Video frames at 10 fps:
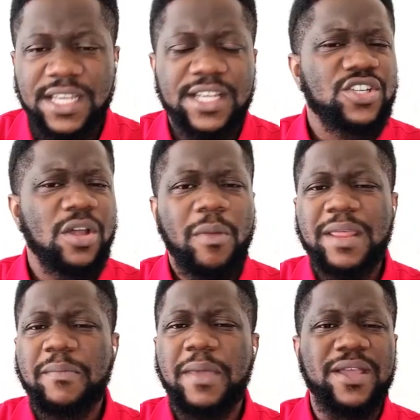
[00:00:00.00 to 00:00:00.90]

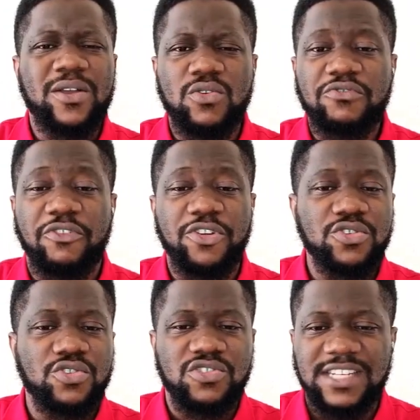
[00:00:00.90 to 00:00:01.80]
Somebody may be good for
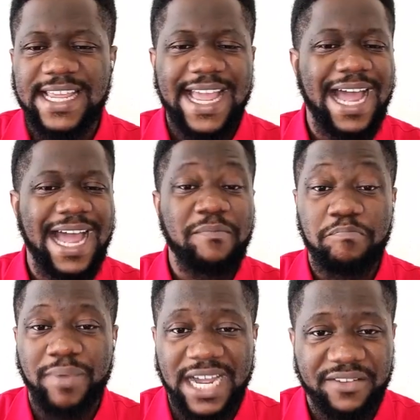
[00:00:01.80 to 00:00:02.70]
you today and
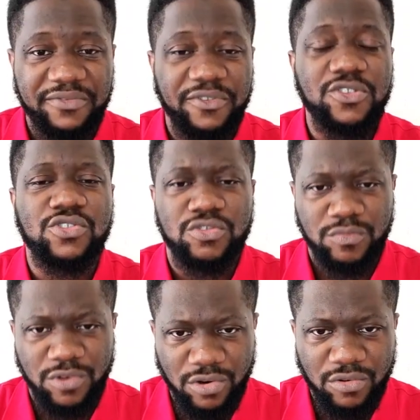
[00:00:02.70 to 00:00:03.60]
bad for you
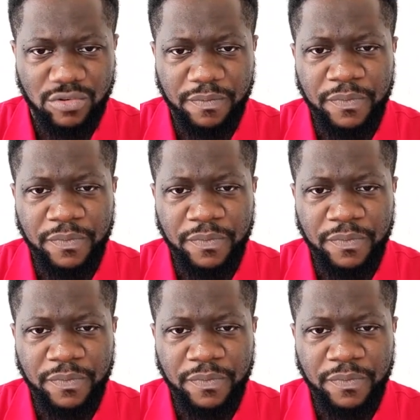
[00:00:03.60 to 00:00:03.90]
tomorrow.